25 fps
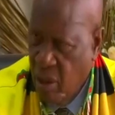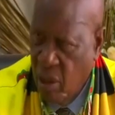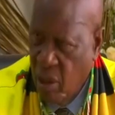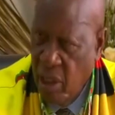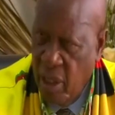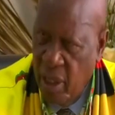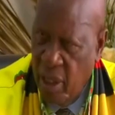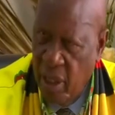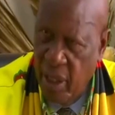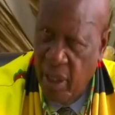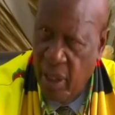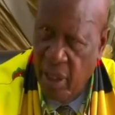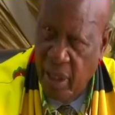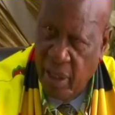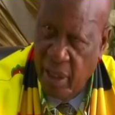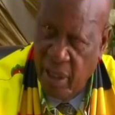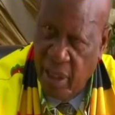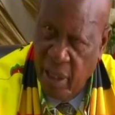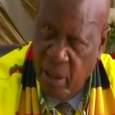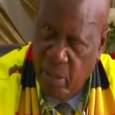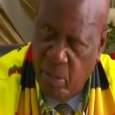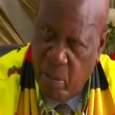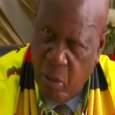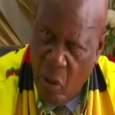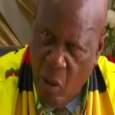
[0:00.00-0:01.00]

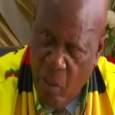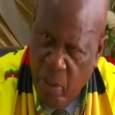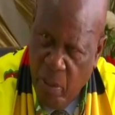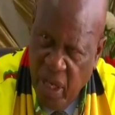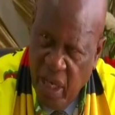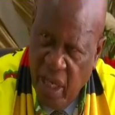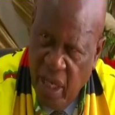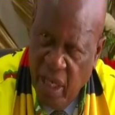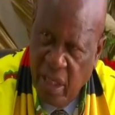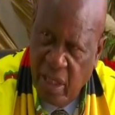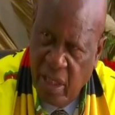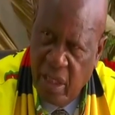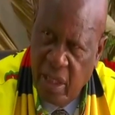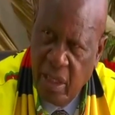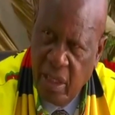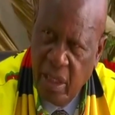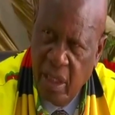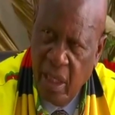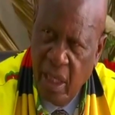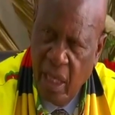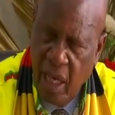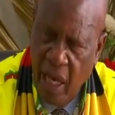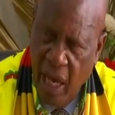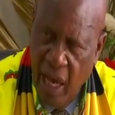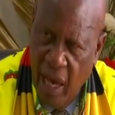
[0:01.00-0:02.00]
The prominent
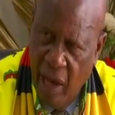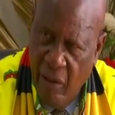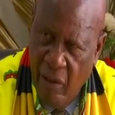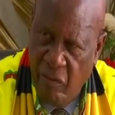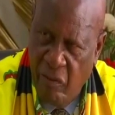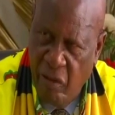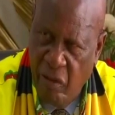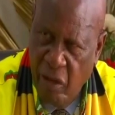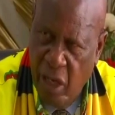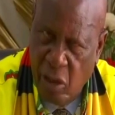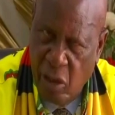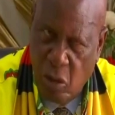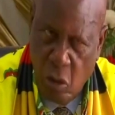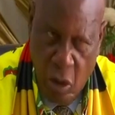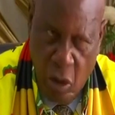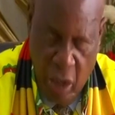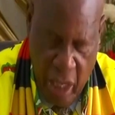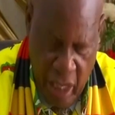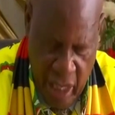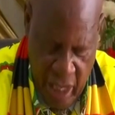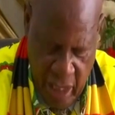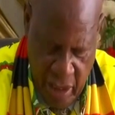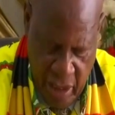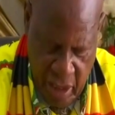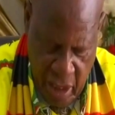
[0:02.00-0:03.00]
affiliate
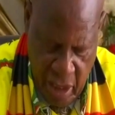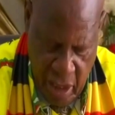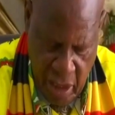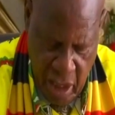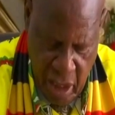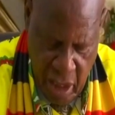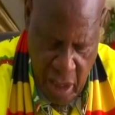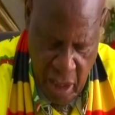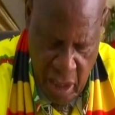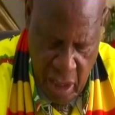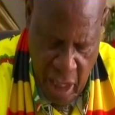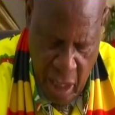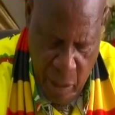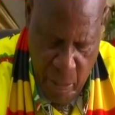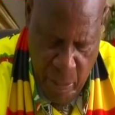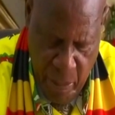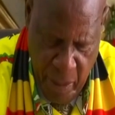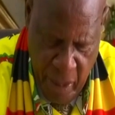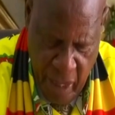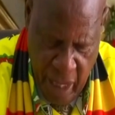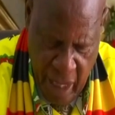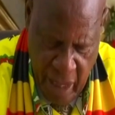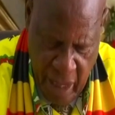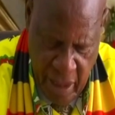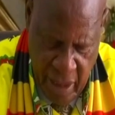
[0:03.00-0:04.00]
organizations
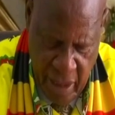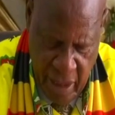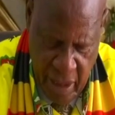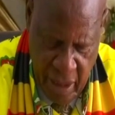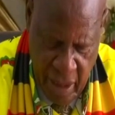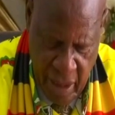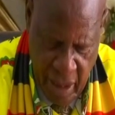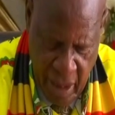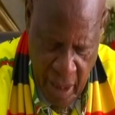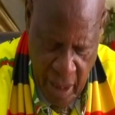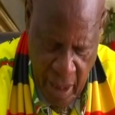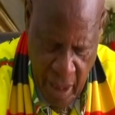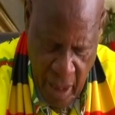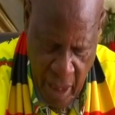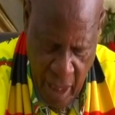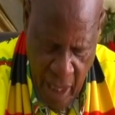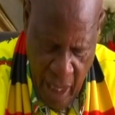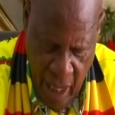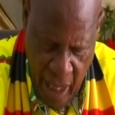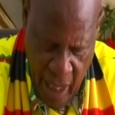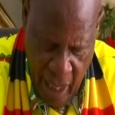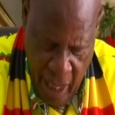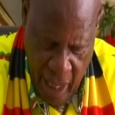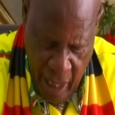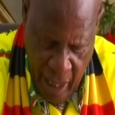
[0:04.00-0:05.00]
helping us
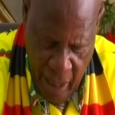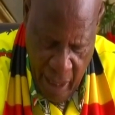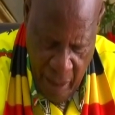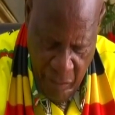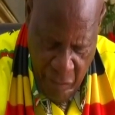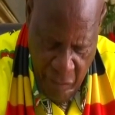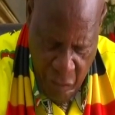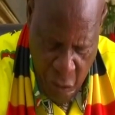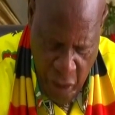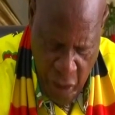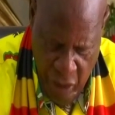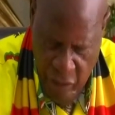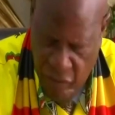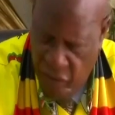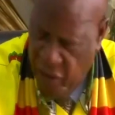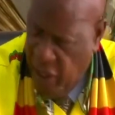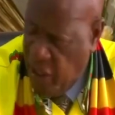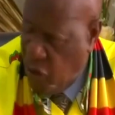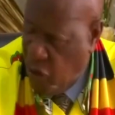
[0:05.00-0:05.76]
are Forever